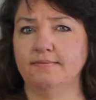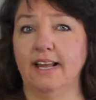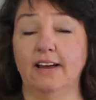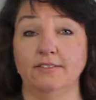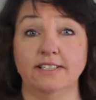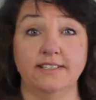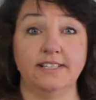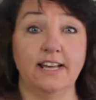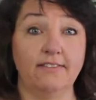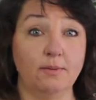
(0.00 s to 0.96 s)
Now, does
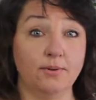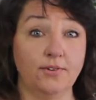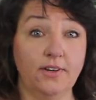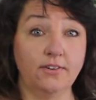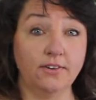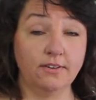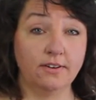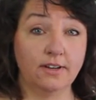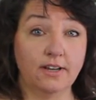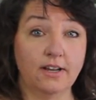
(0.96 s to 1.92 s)
he have the procedure?
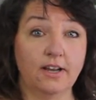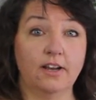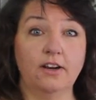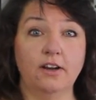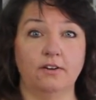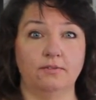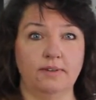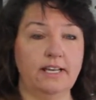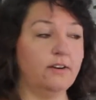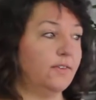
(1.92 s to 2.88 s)
No,
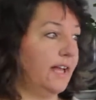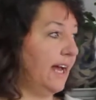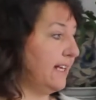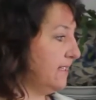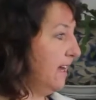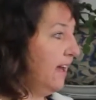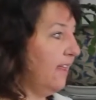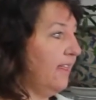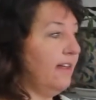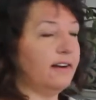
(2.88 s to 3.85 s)
he only has
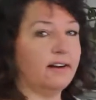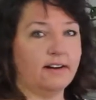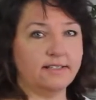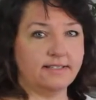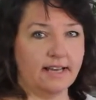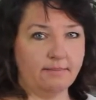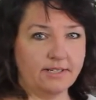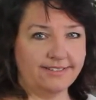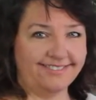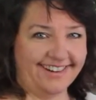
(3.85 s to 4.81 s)
the
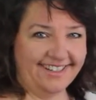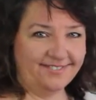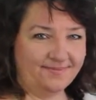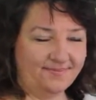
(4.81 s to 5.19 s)
concept, right?